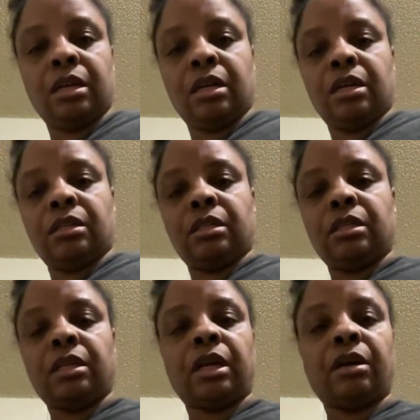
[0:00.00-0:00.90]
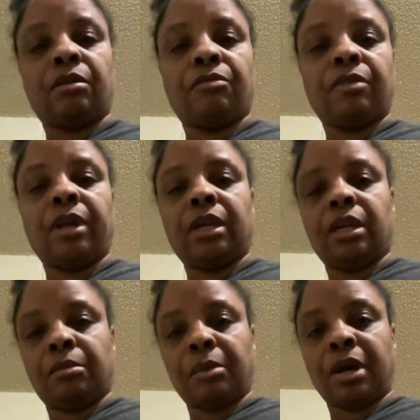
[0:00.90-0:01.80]
it's just like a flaky
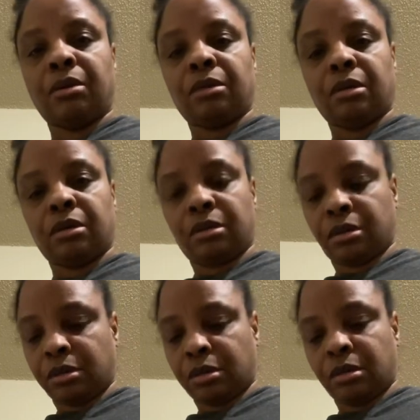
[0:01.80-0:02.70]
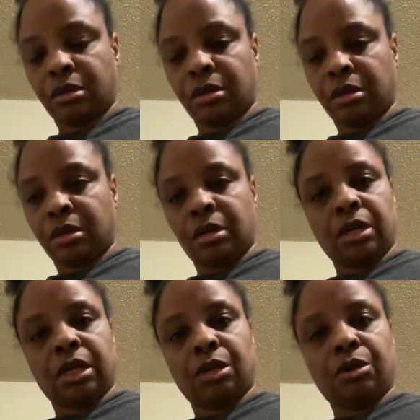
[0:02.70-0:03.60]
powder.
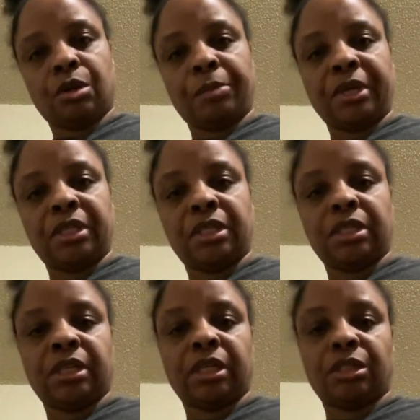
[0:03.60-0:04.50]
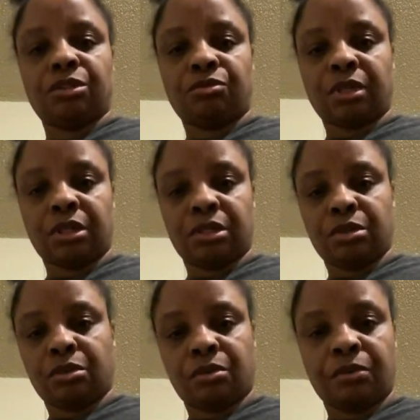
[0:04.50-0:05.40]
And you can mix this as a drink too.